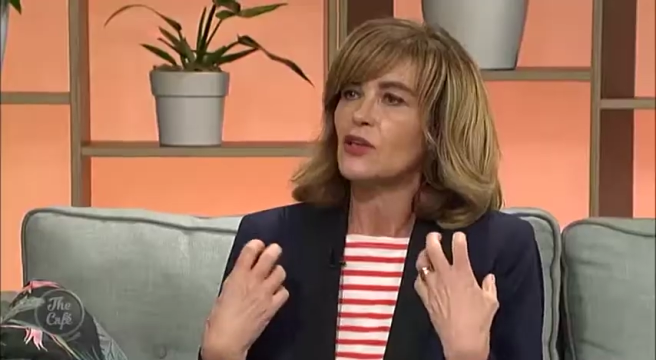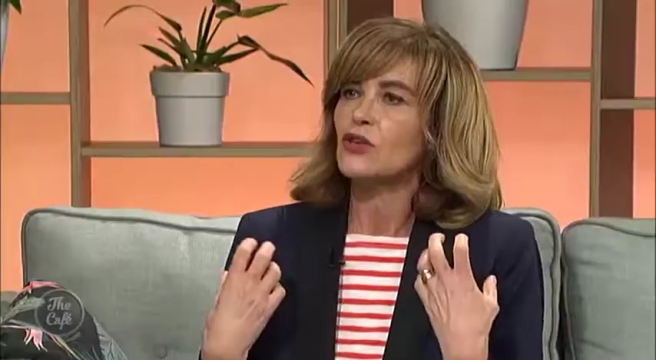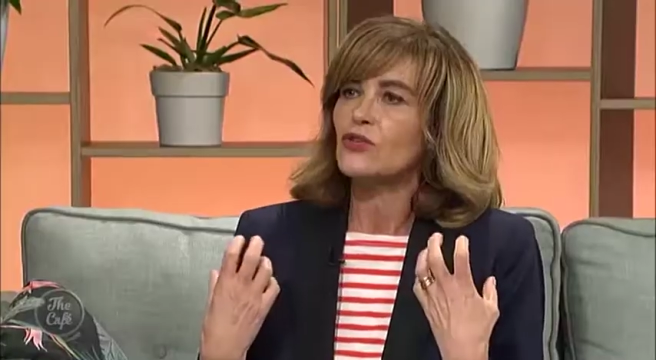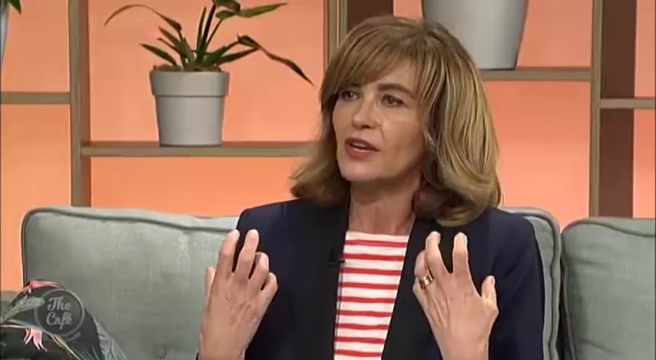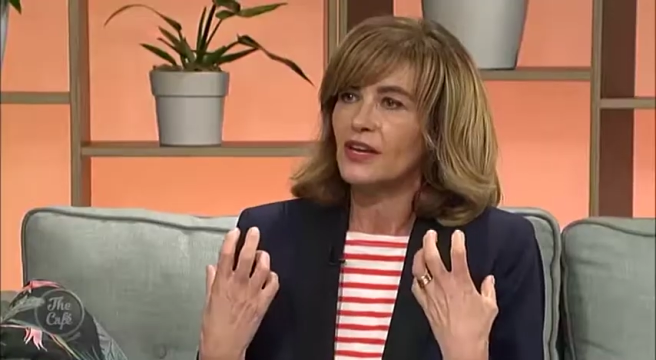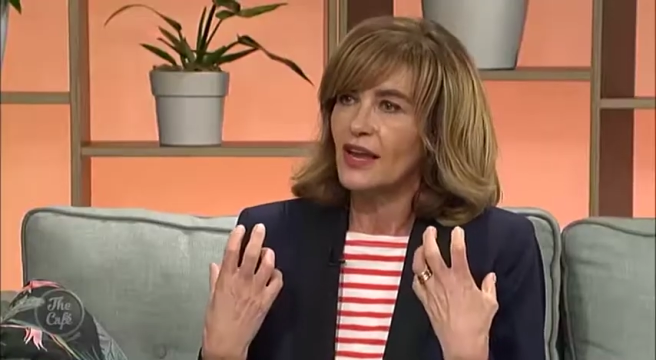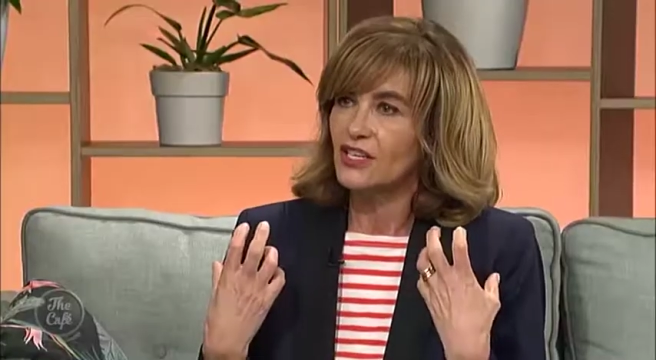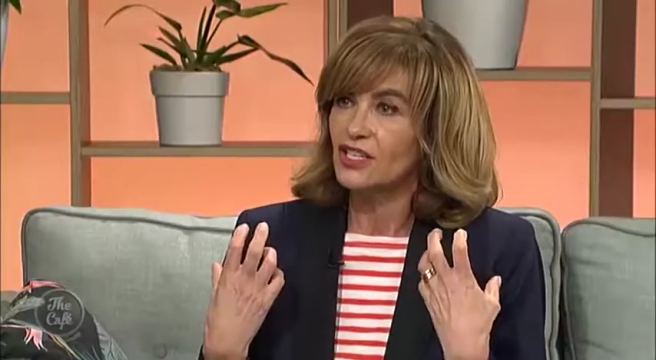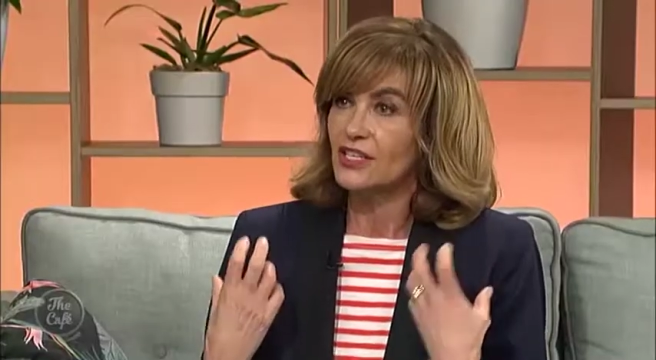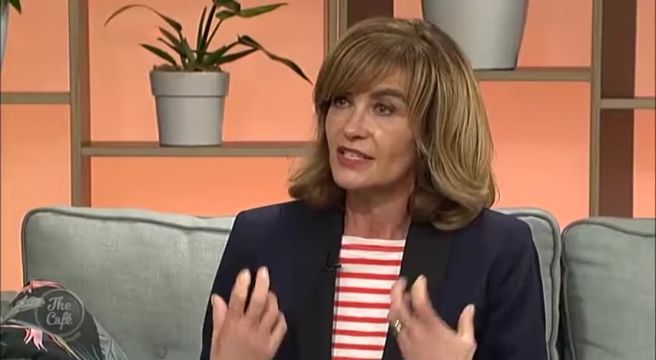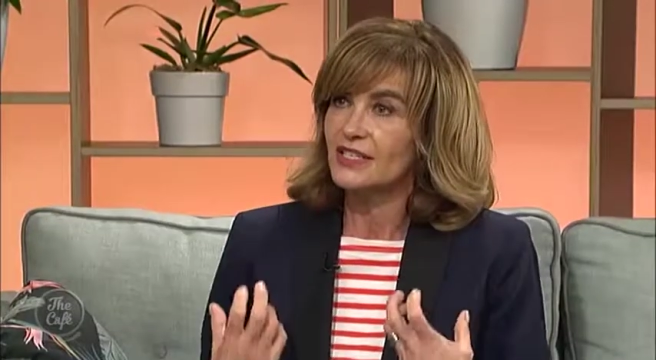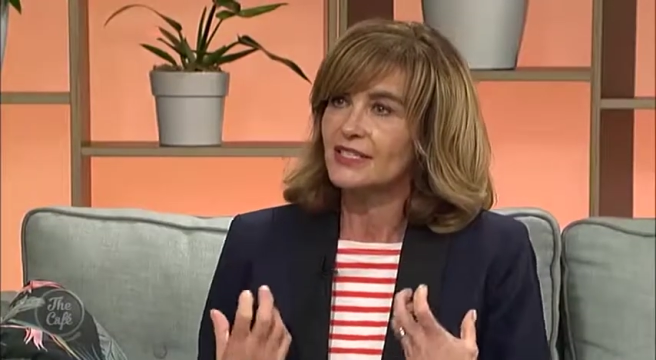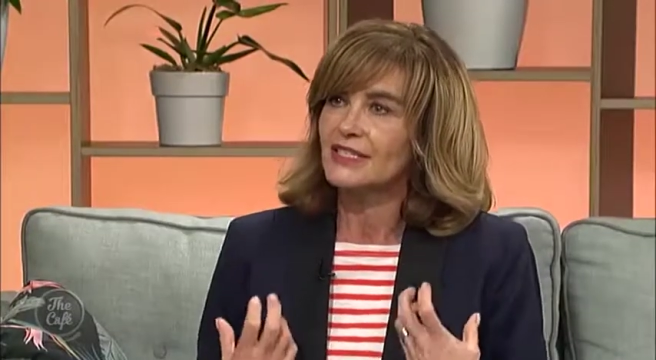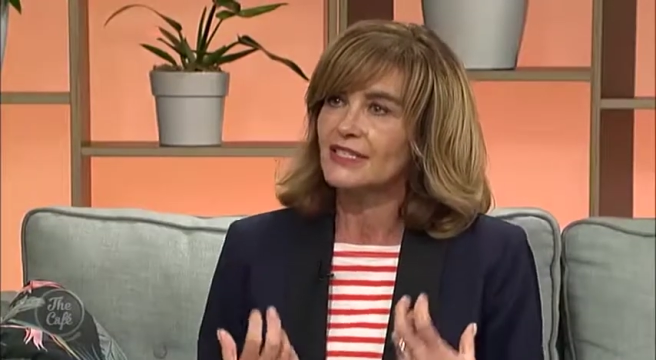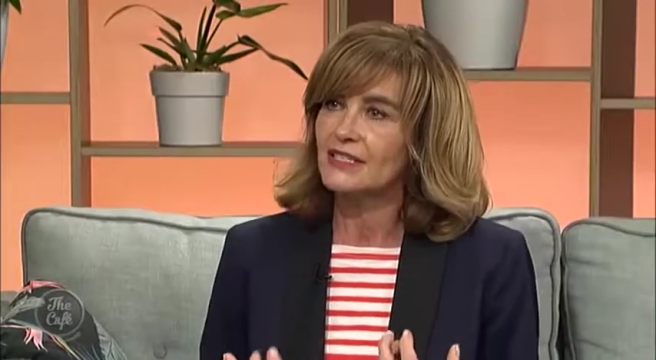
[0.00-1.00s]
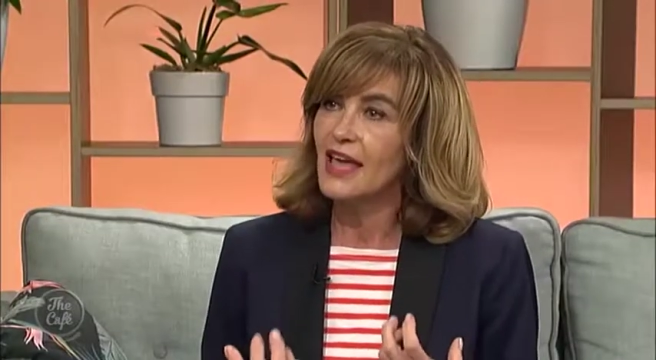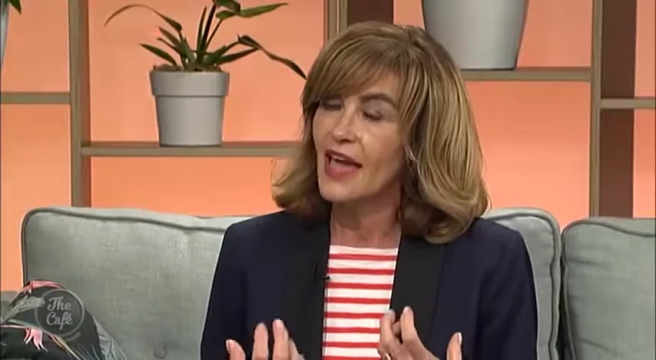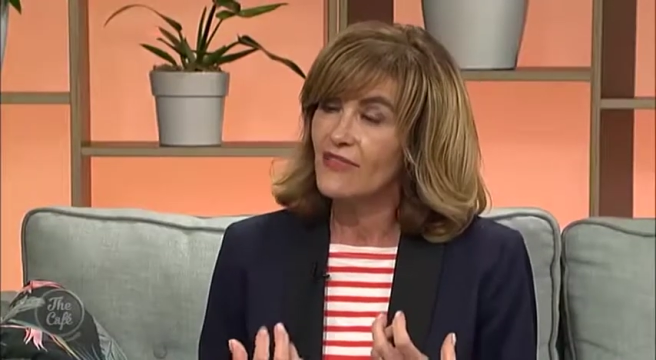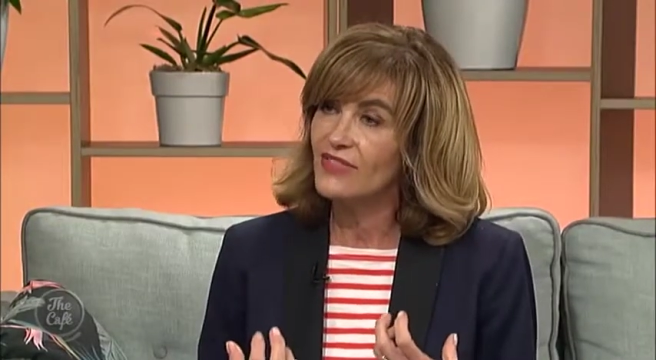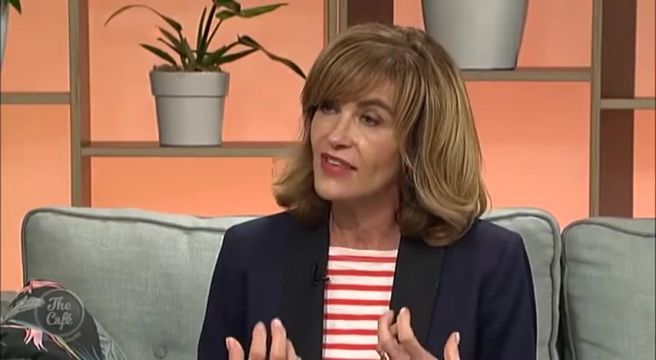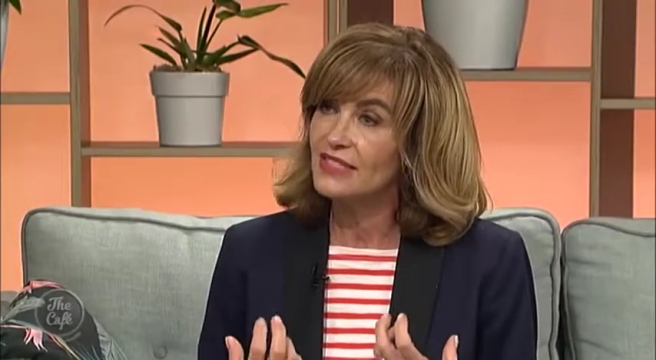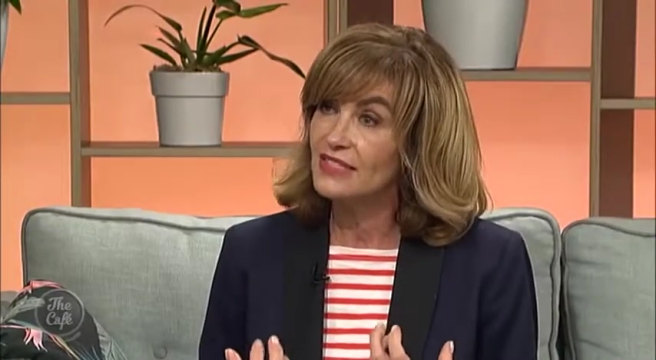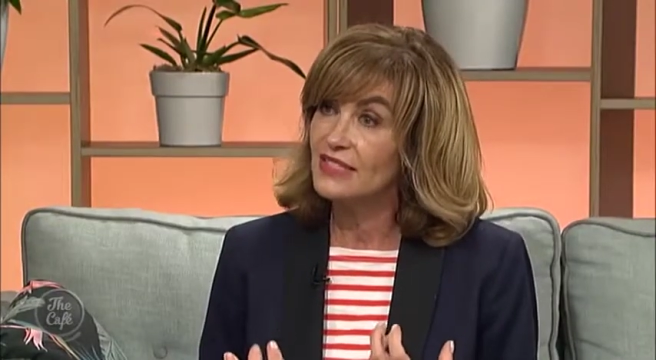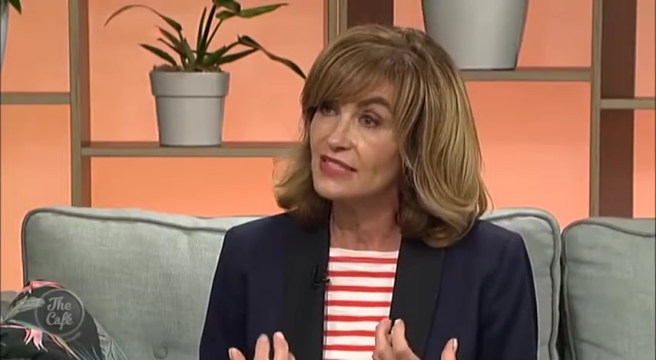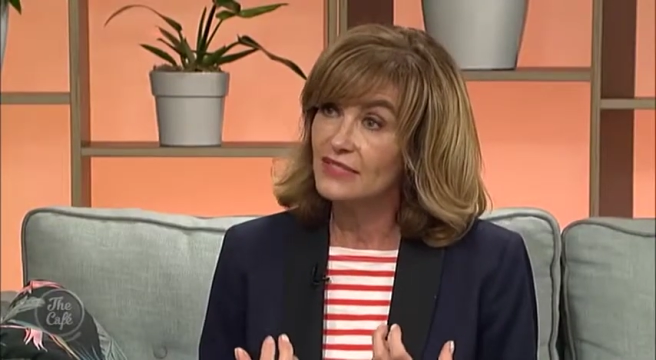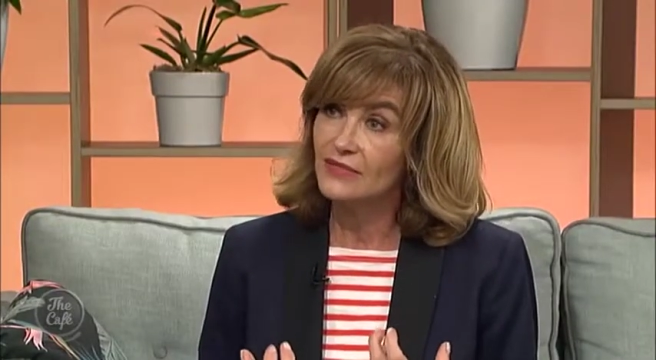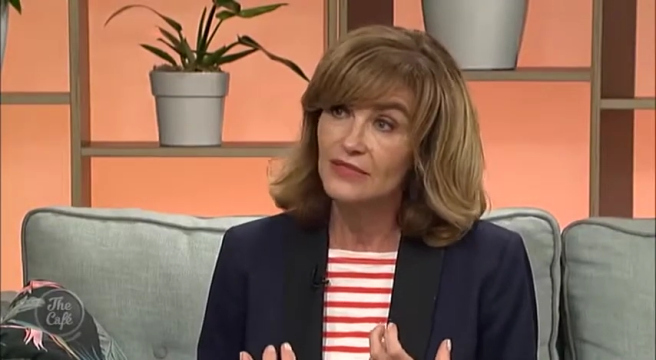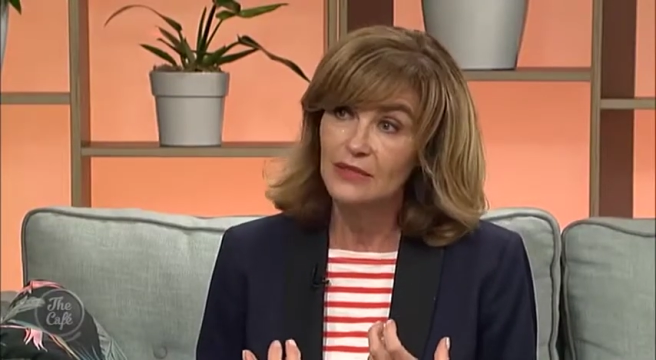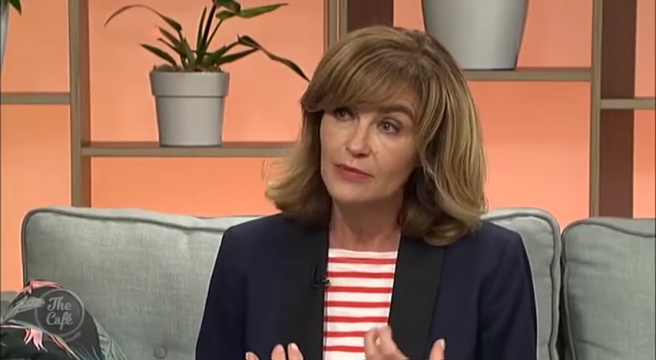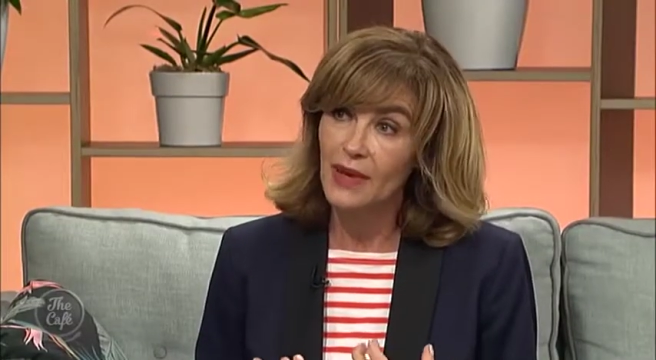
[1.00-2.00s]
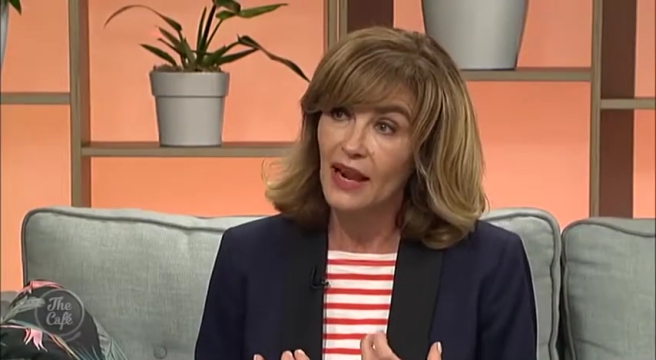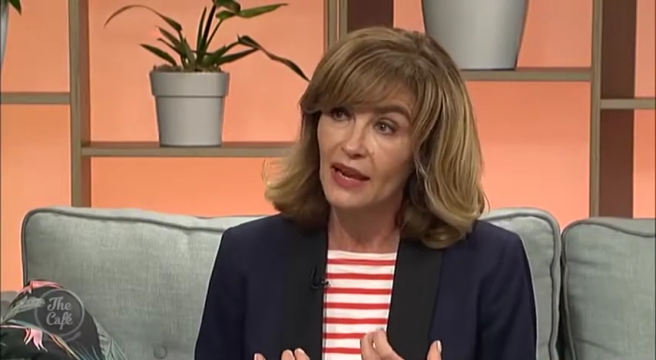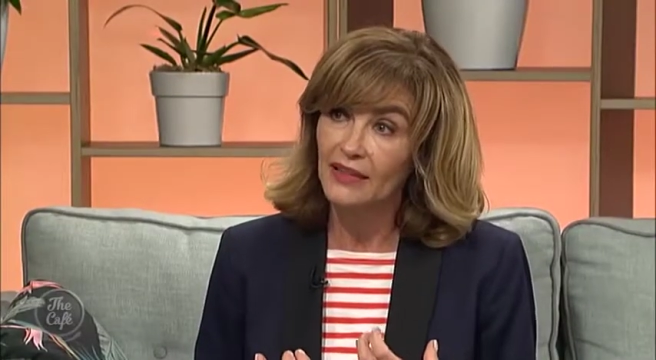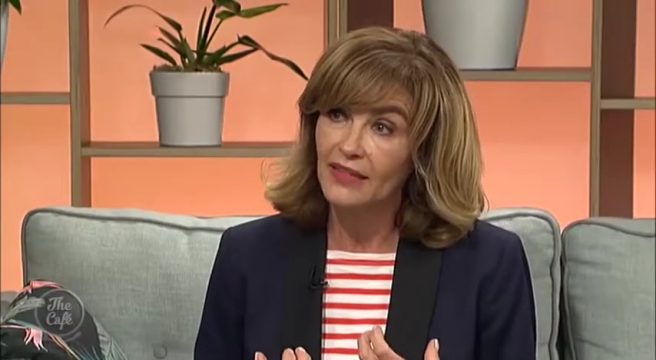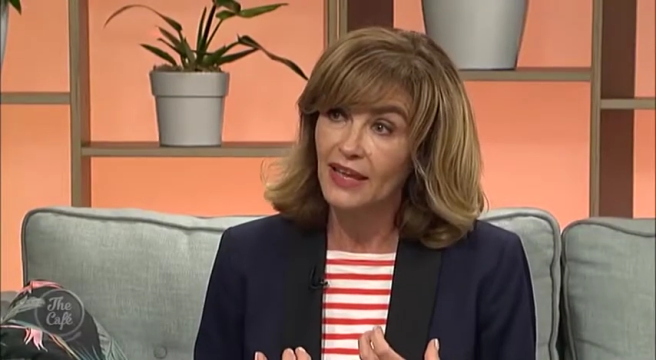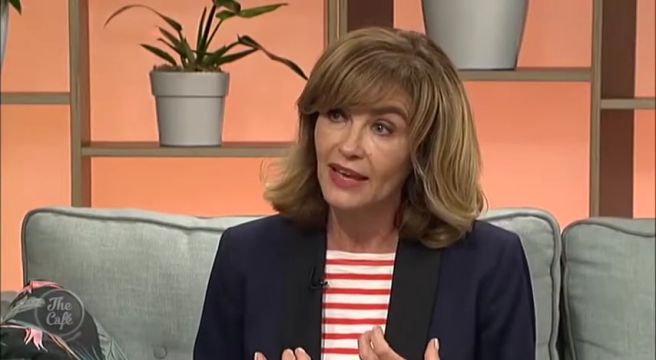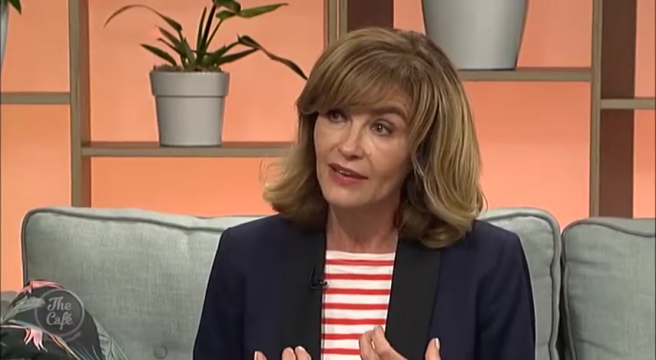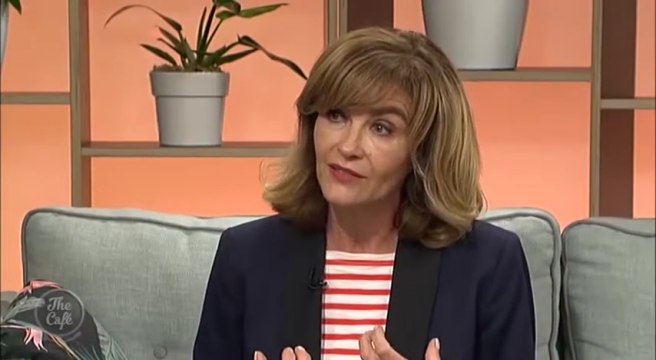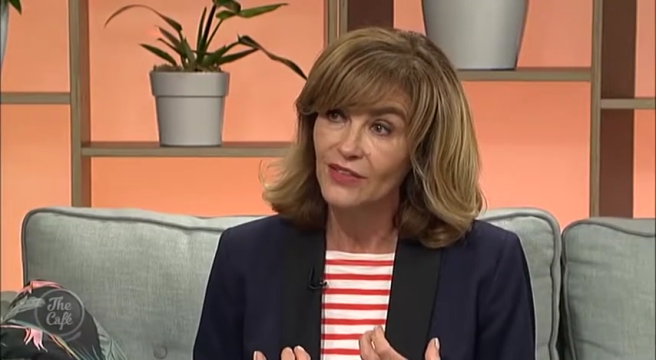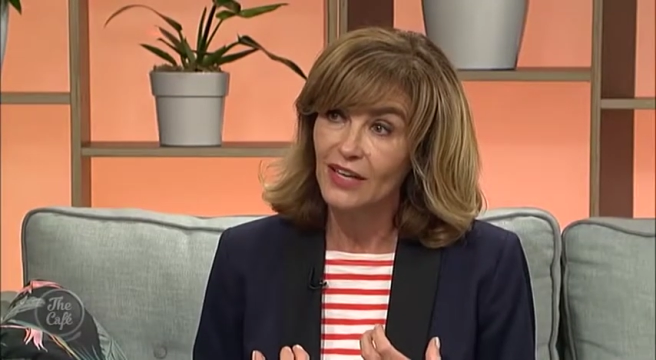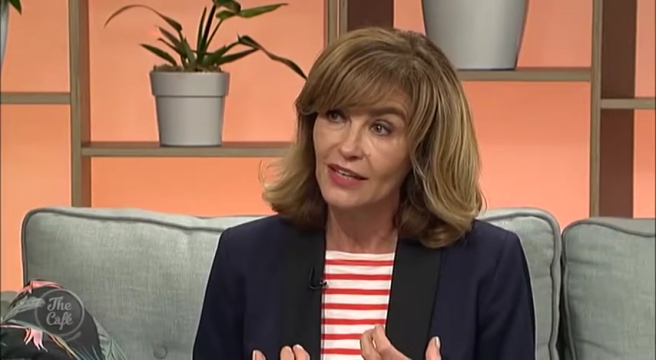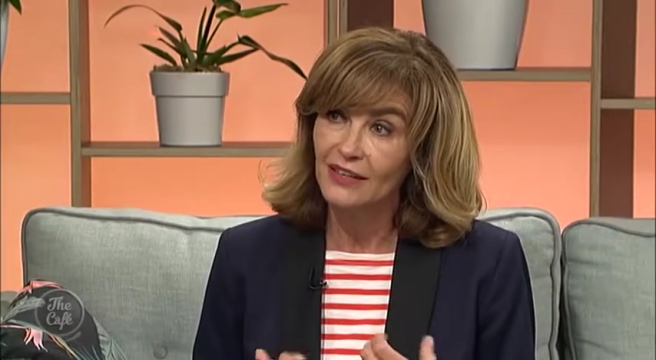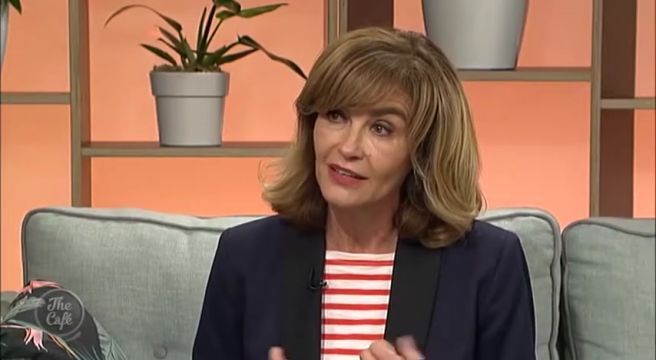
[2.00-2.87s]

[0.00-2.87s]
that you can actually have that sense of smell in the evening.